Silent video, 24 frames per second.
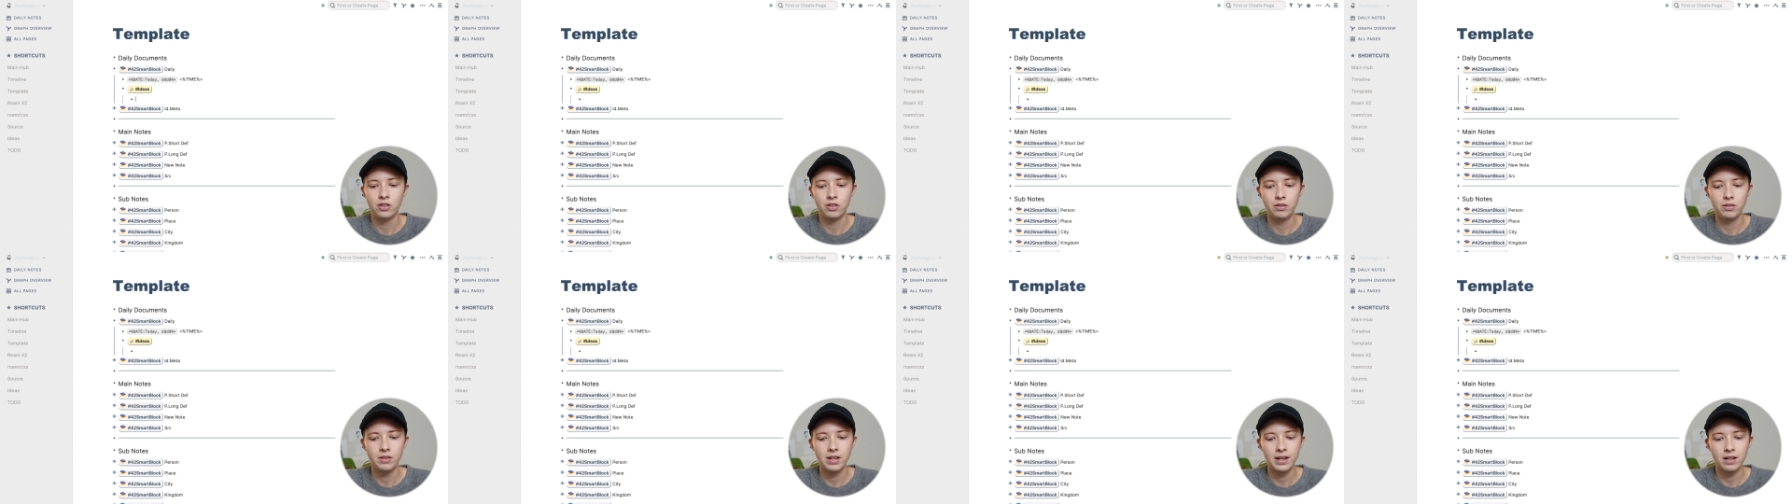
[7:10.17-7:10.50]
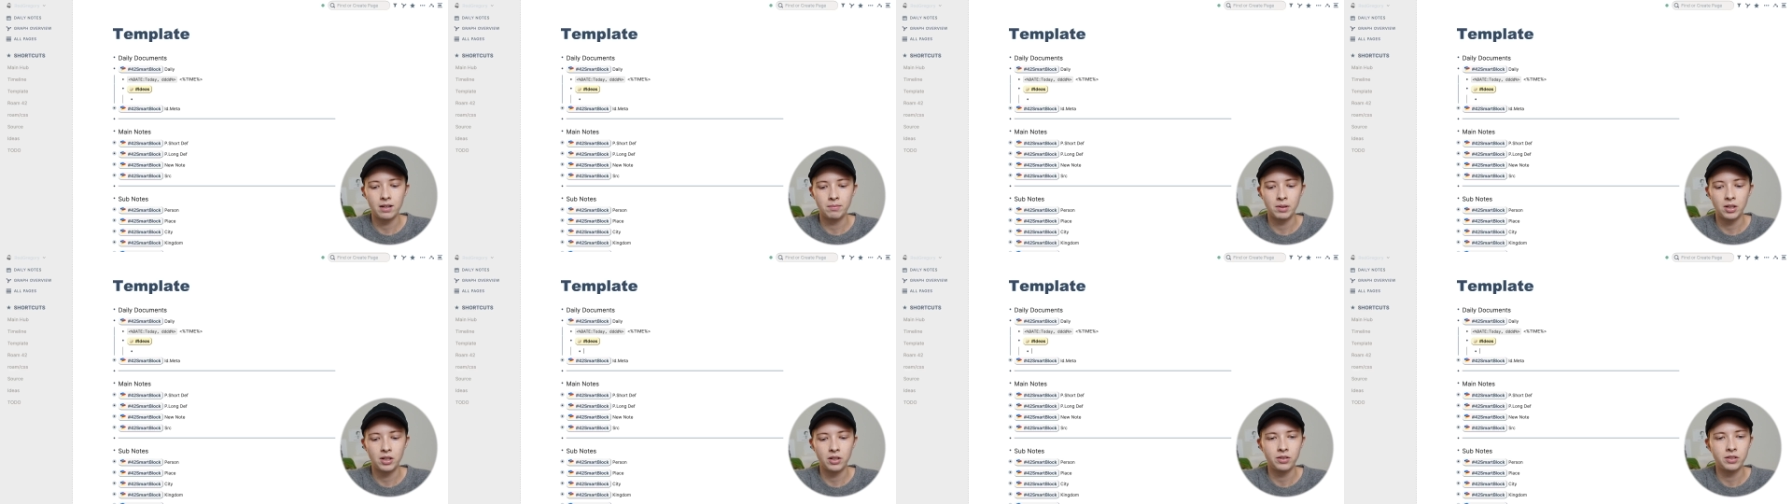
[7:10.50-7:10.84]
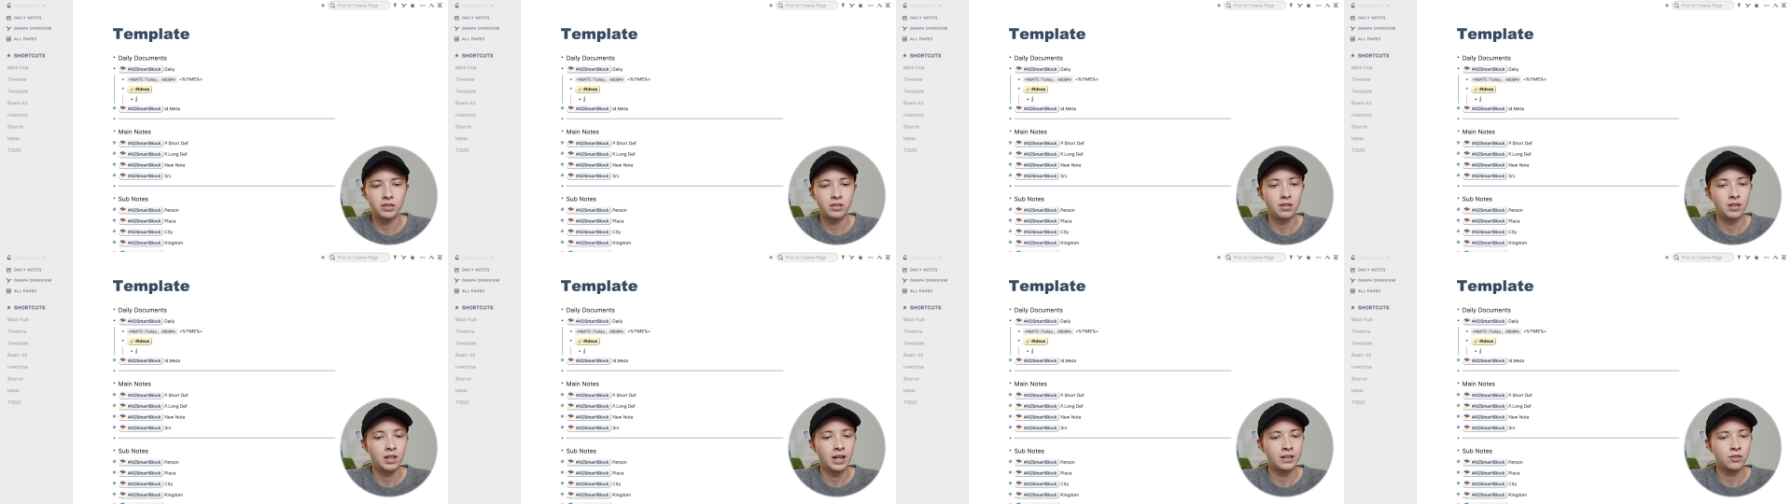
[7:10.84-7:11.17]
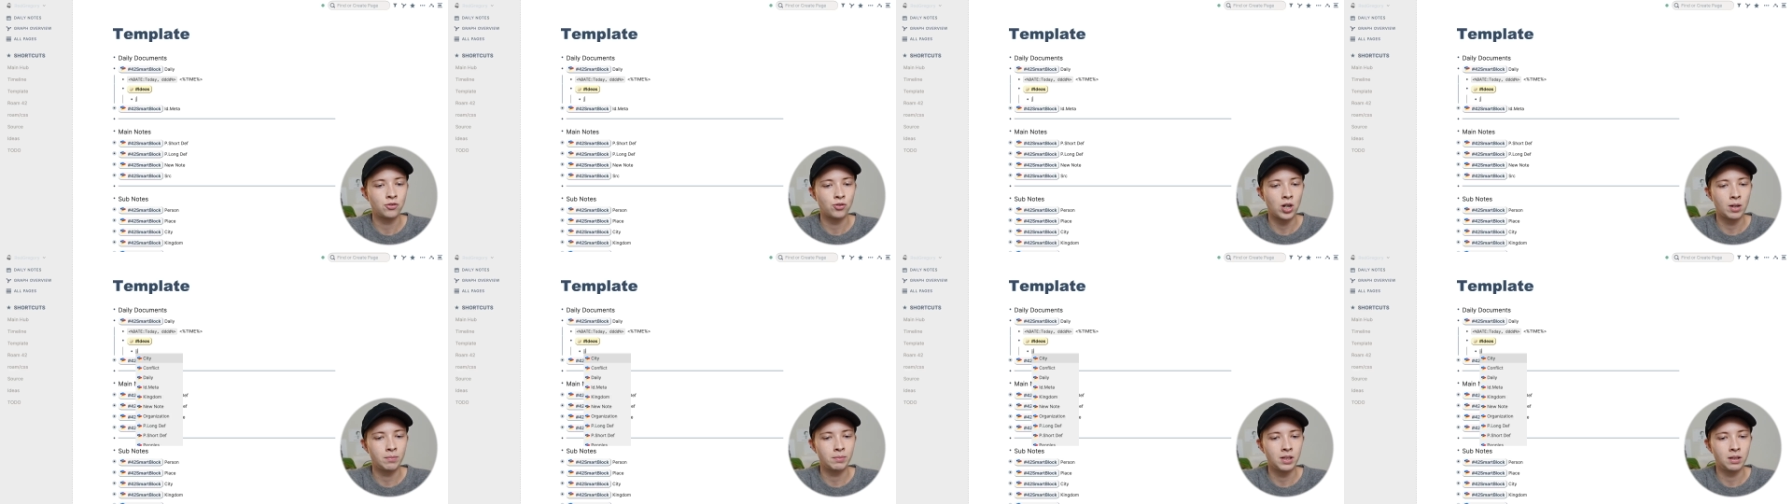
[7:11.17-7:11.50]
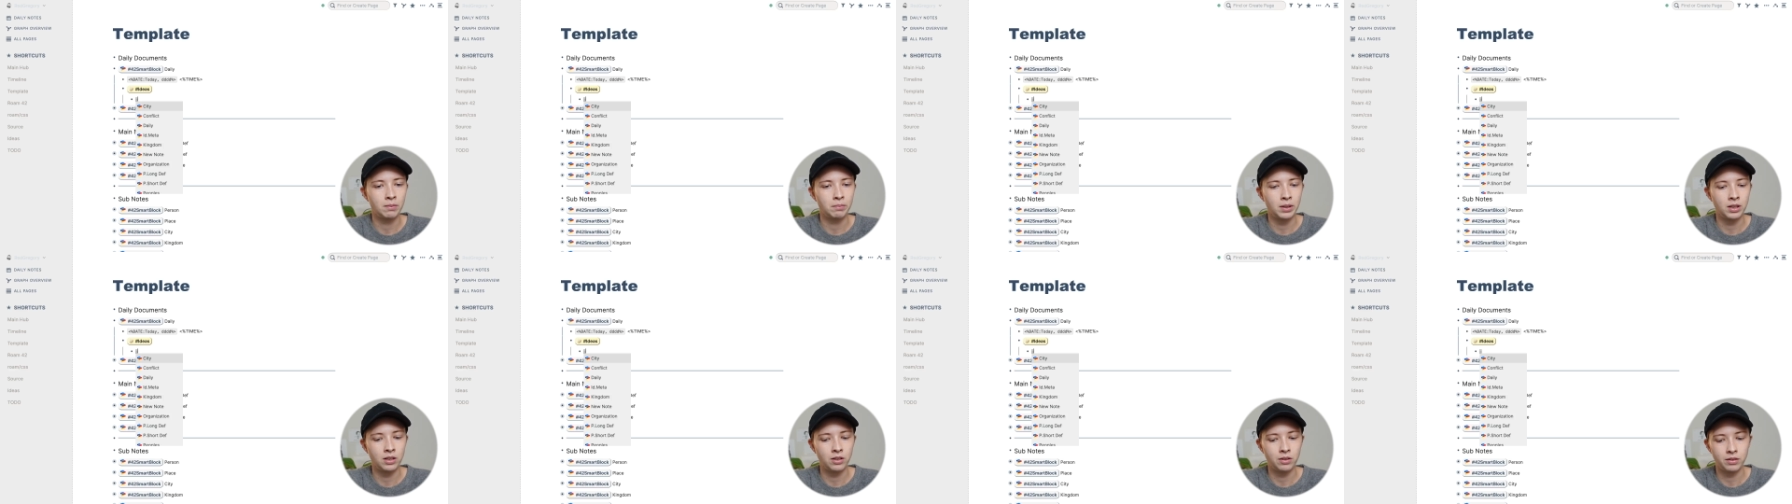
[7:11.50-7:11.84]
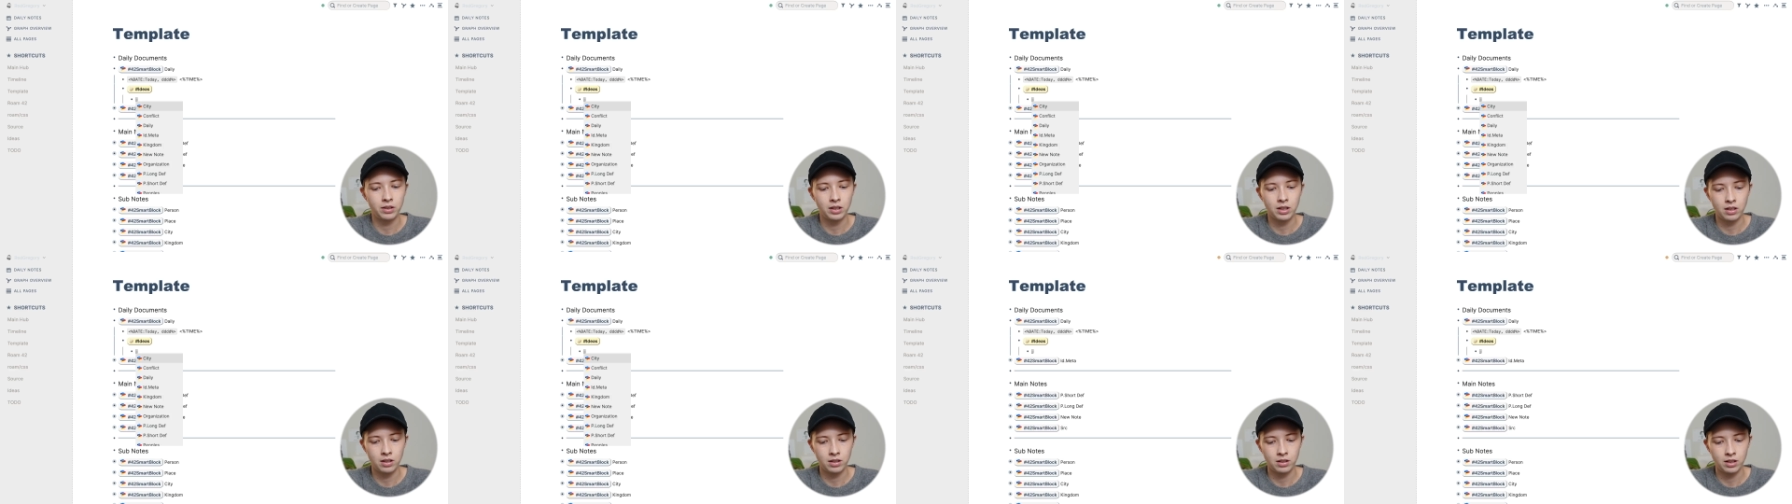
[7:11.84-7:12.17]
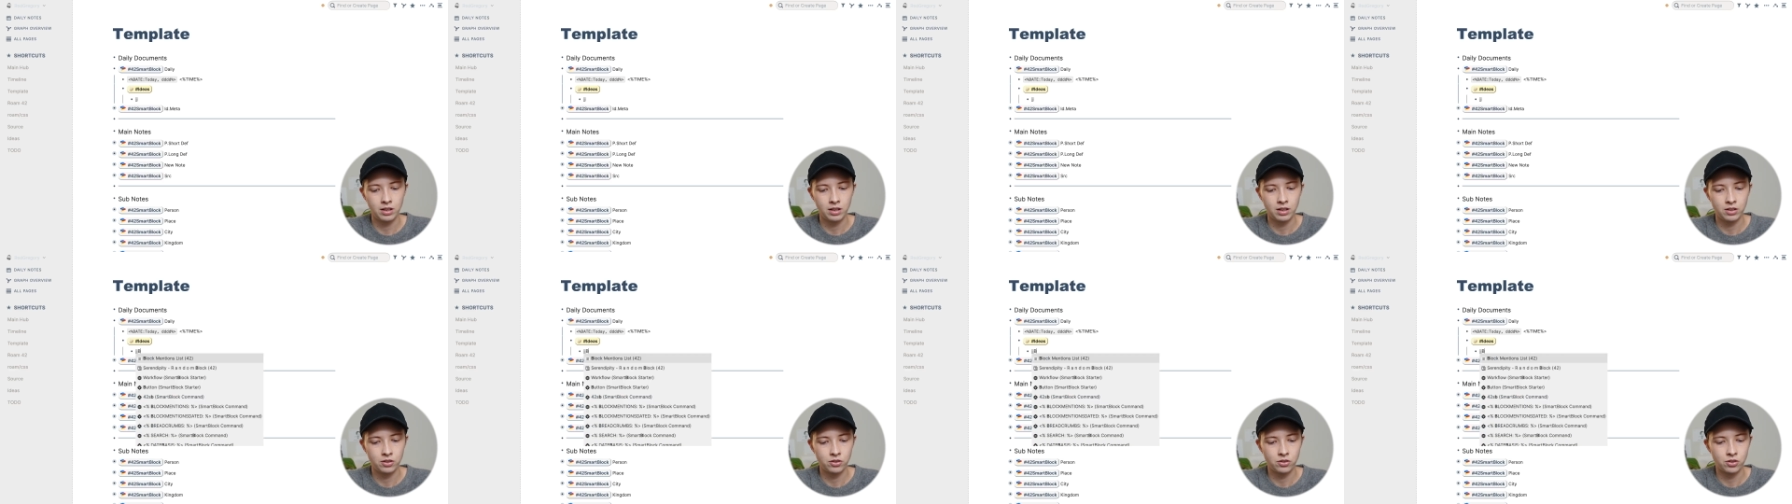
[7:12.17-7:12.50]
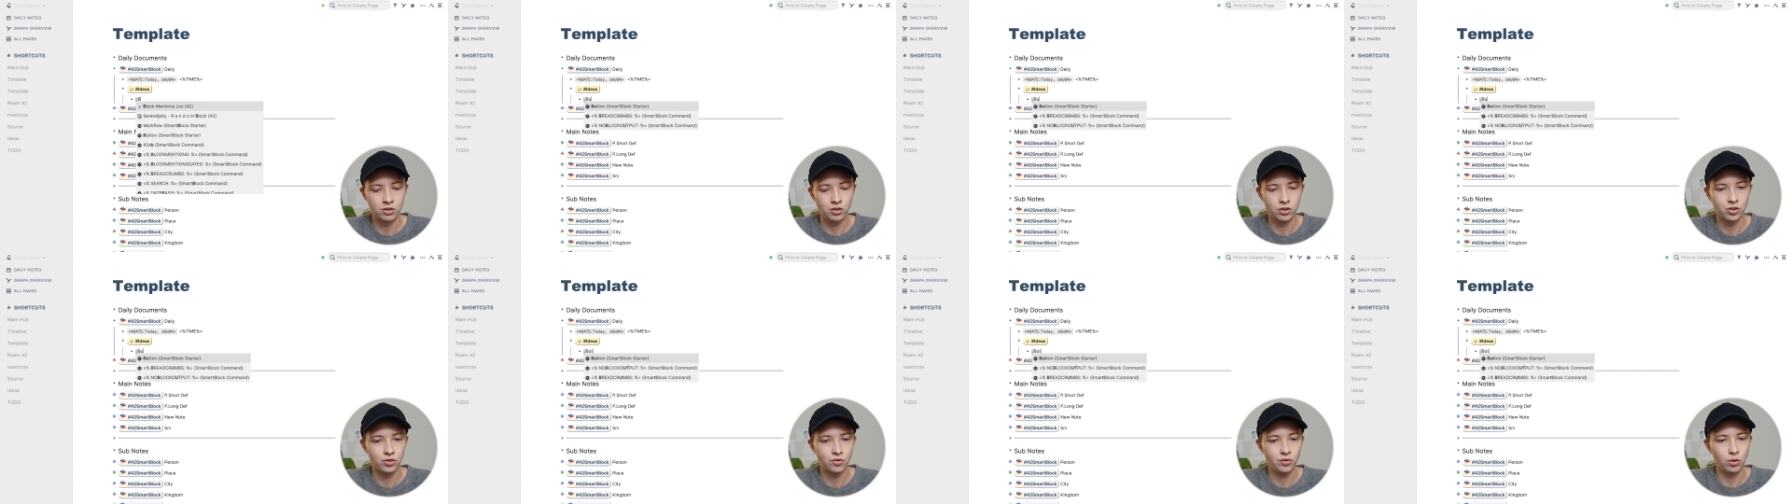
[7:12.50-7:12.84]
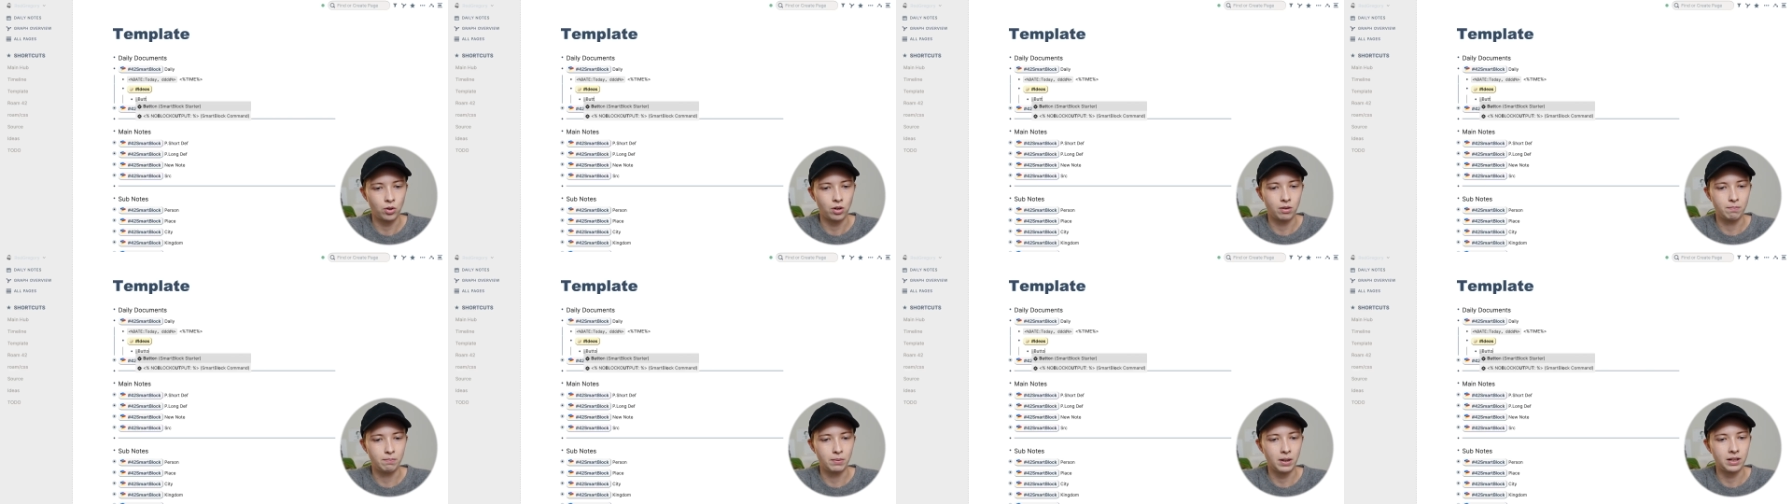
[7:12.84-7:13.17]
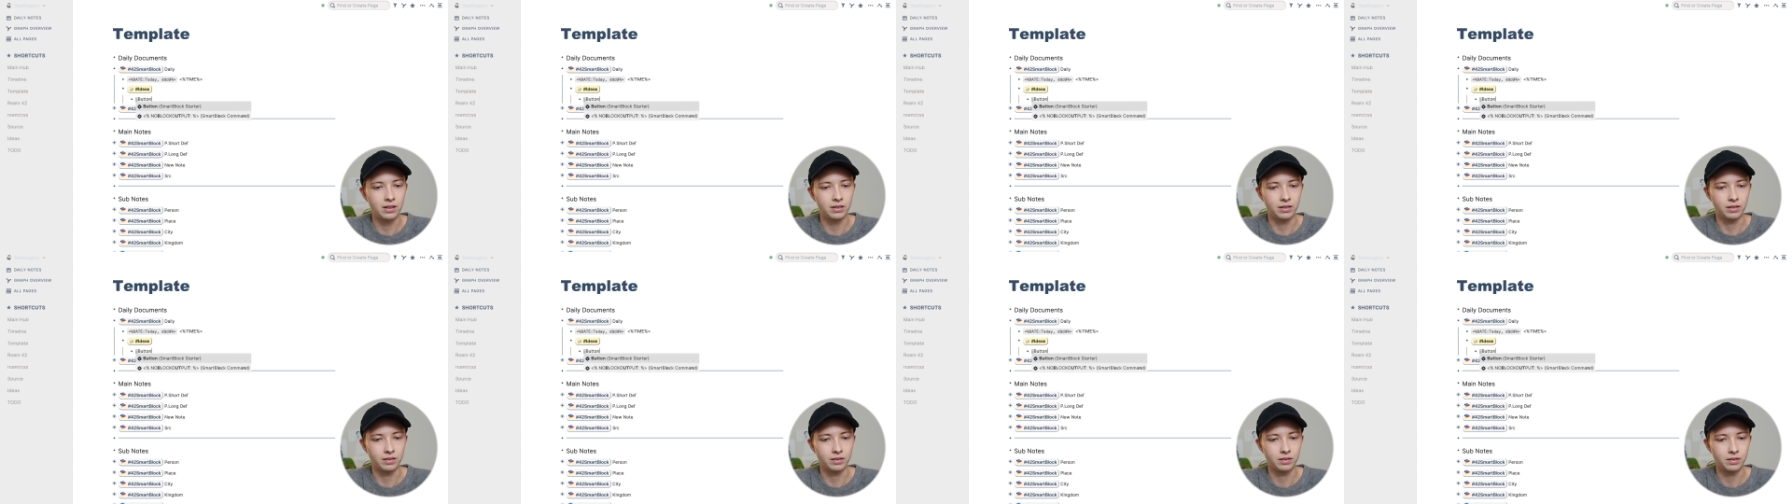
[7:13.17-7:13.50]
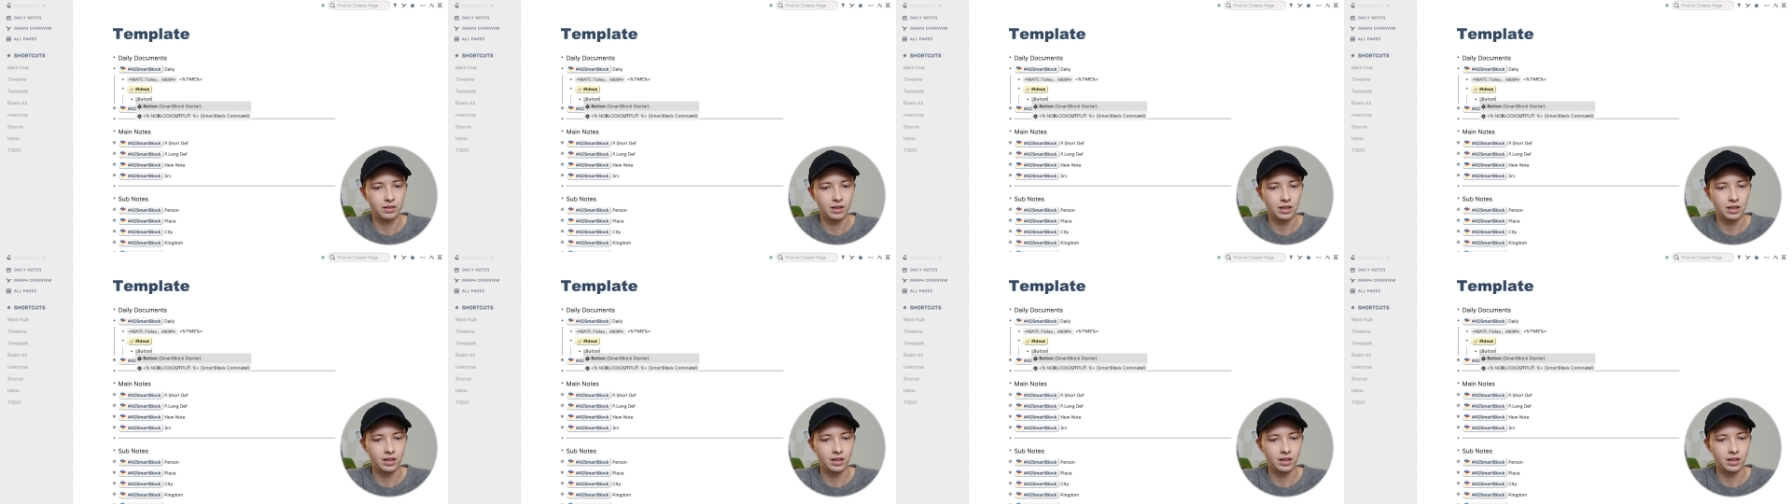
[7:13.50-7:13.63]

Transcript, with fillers: To do that, I'm going to go into that drop down menu again and search for button,